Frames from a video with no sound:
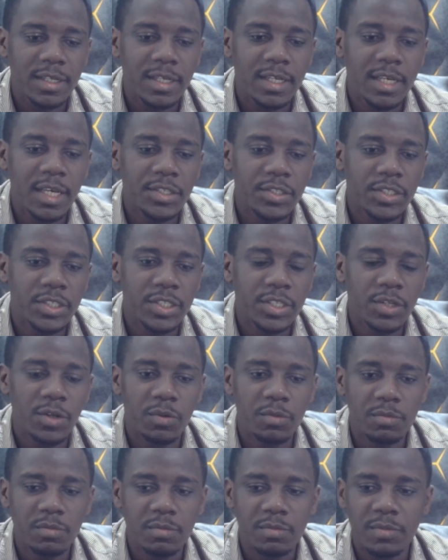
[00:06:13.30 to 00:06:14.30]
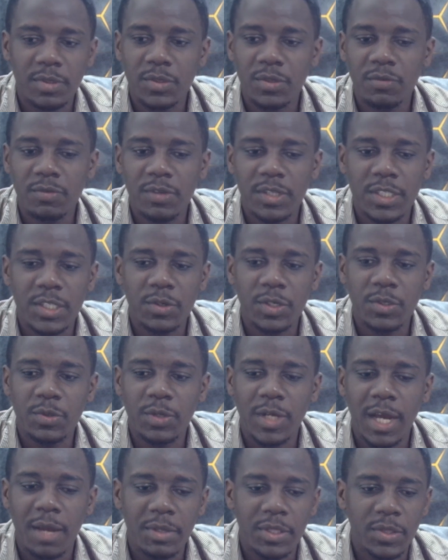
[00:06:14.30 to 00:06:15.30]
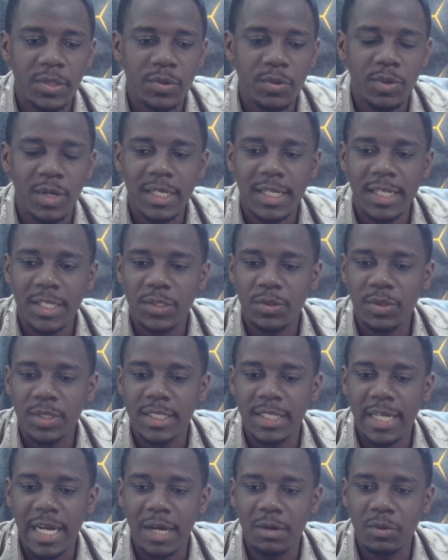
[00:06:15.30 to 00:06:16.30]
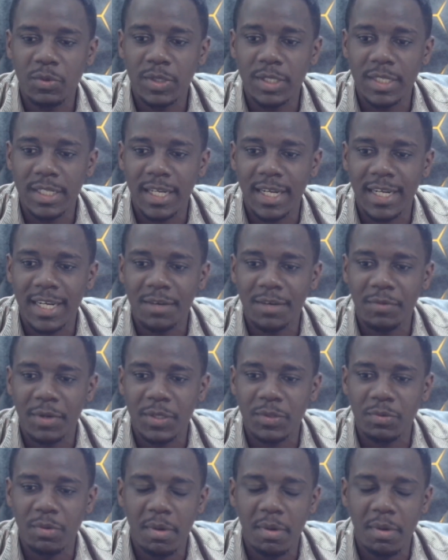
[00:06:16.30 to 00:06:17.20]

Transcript: Caicedo is obviously going to come in through and tussle it out with Declan Rice.